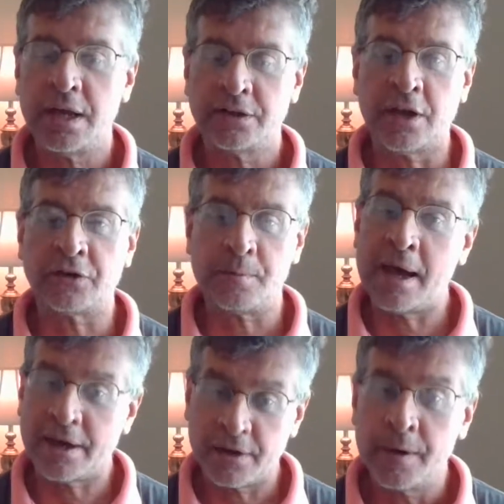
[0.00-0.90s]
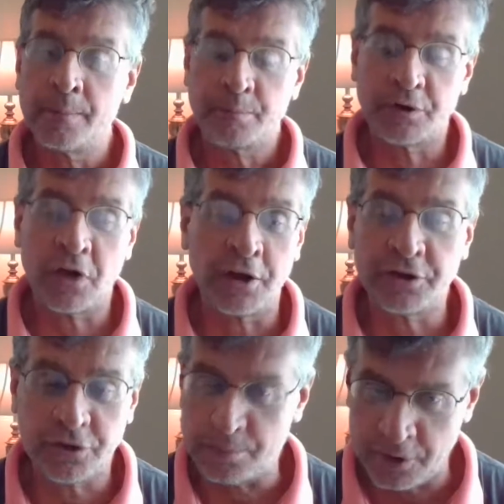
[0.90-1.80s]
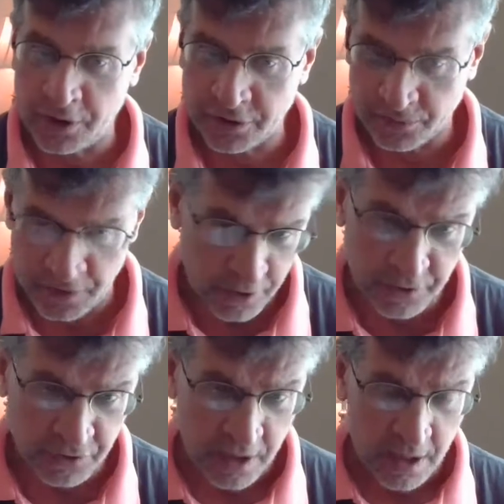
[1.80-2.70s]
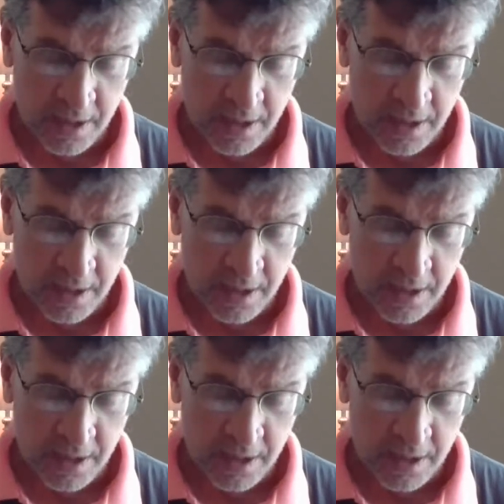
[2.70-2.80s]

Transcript: Doesn't matter. There's hundreds of billions of years